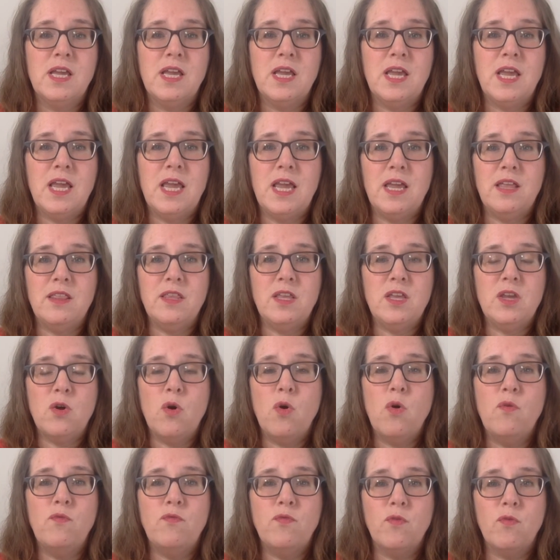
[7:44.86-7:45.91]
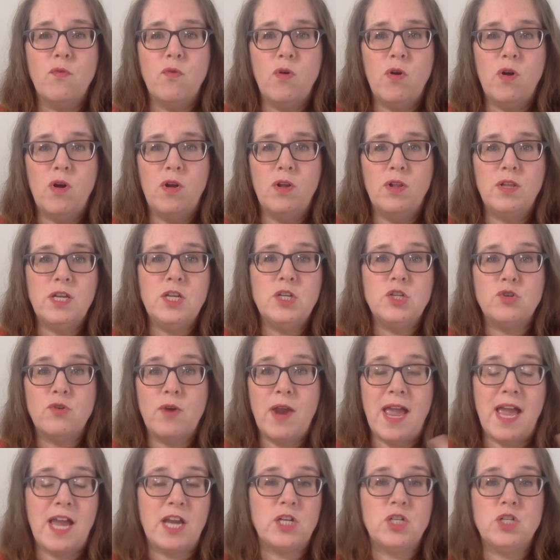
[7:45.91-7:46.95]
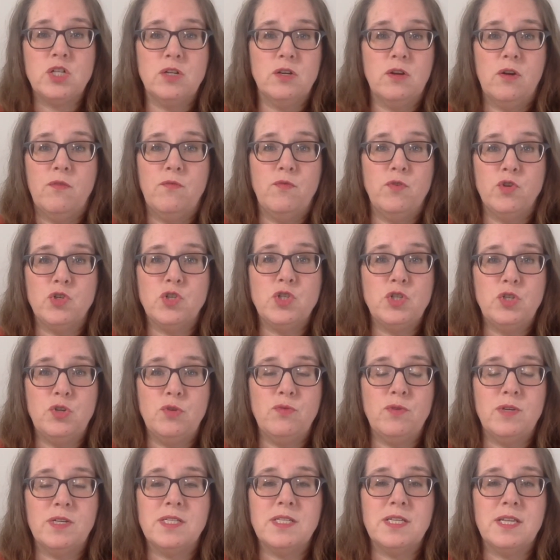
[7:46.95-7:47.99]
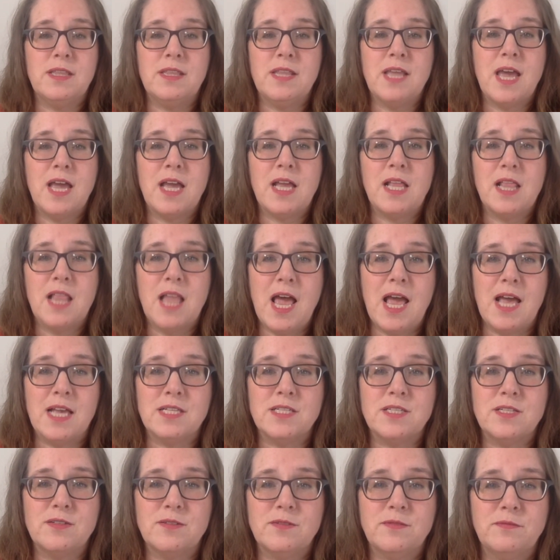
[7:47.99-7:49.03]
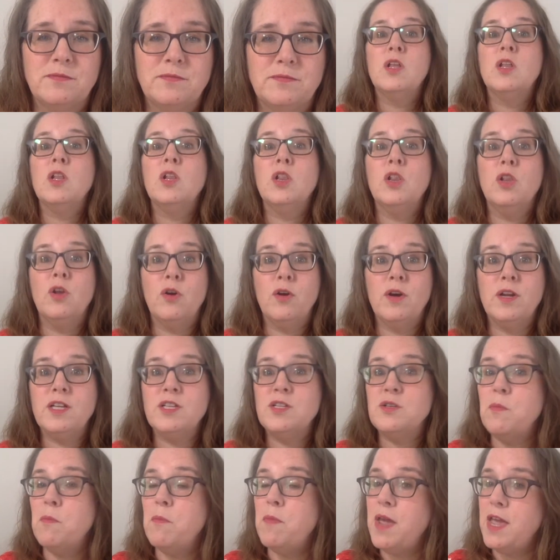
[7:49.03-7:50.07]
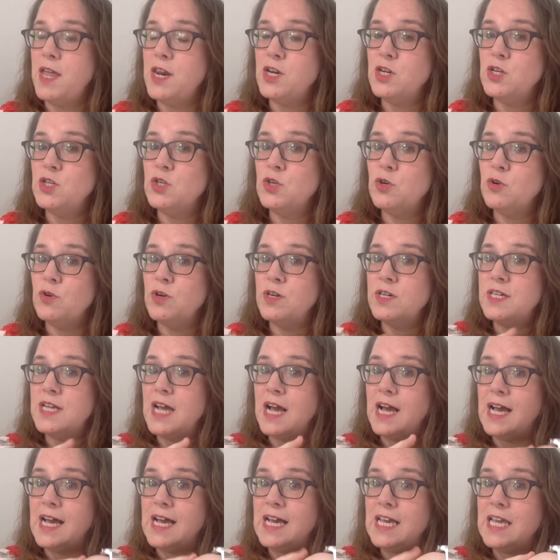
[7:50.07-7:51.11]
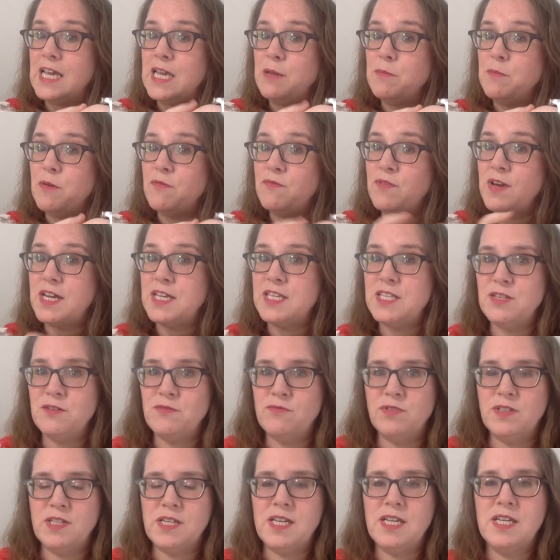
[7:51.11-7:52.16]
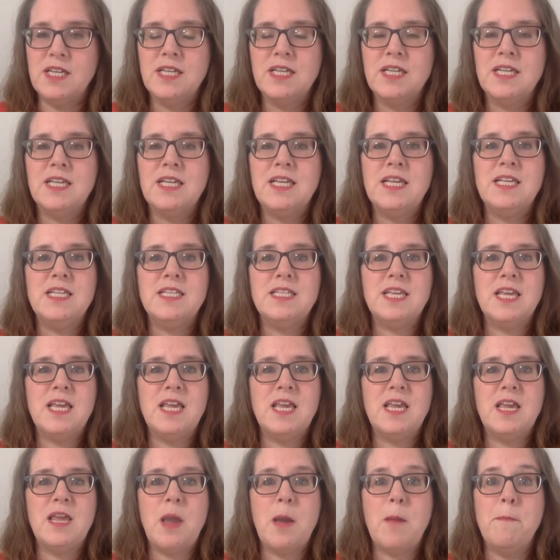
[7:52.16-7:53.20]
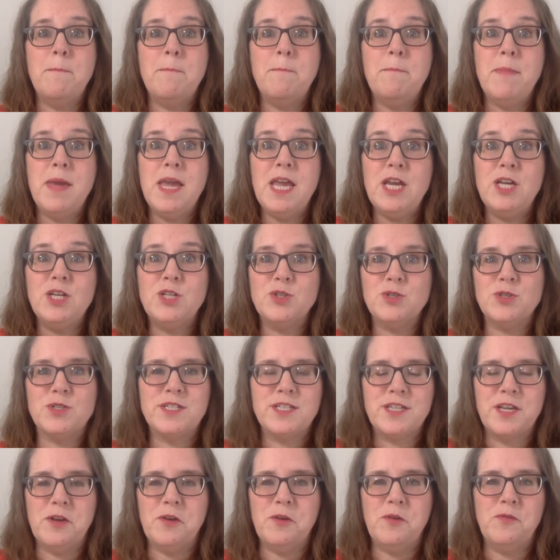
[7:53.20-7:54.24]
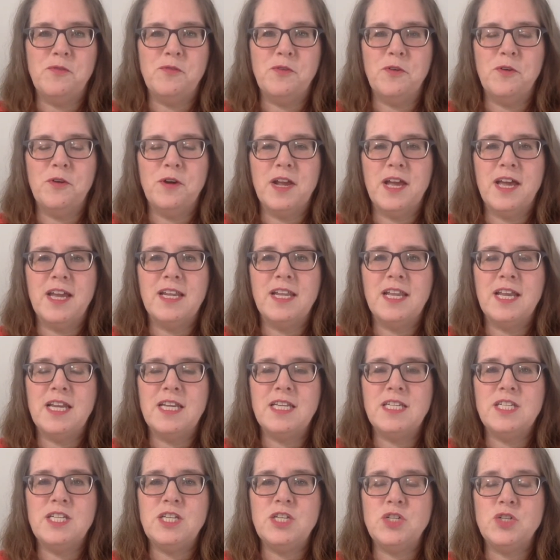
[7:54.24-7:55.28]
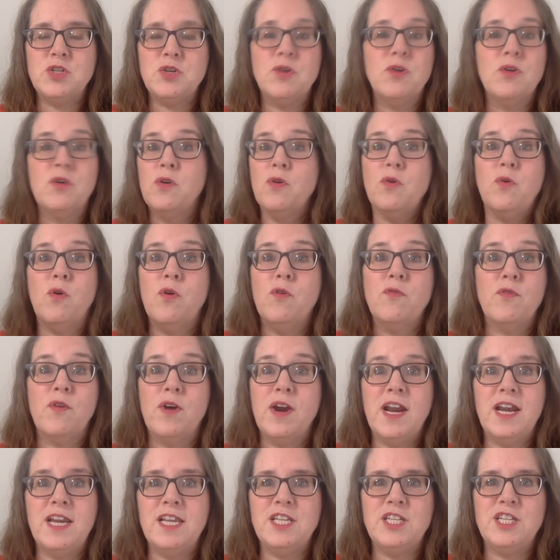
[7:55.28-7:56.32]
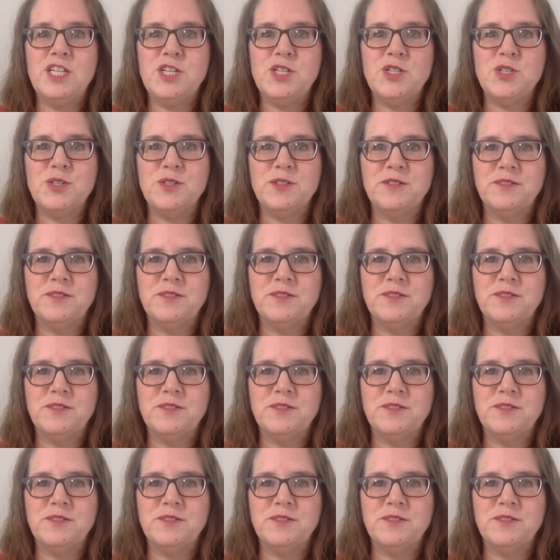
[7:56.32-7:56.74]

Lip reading: and the overall interaction of your students in that class. Learning to manage your time effectively is a major skill for an online teacher or for any teacher.